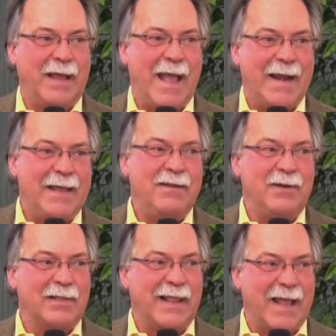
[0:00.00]

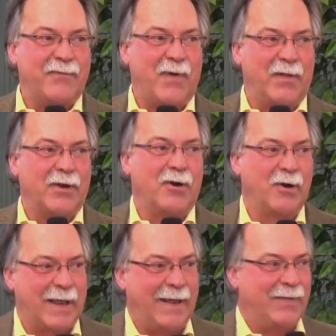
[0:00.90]
any landfalling
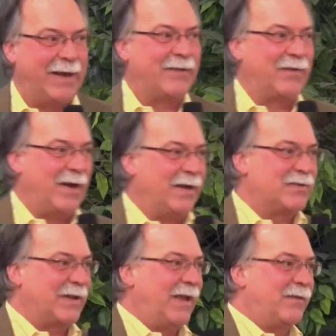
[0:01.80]
hurricane that hits the United
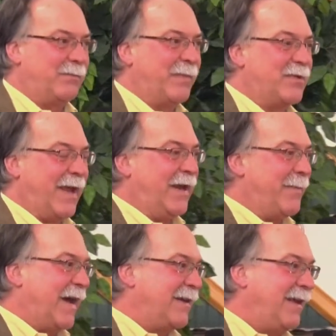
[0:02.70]
States, dating
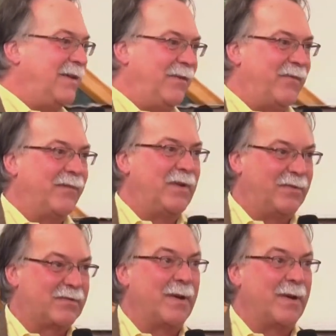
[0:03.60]
back to 1850,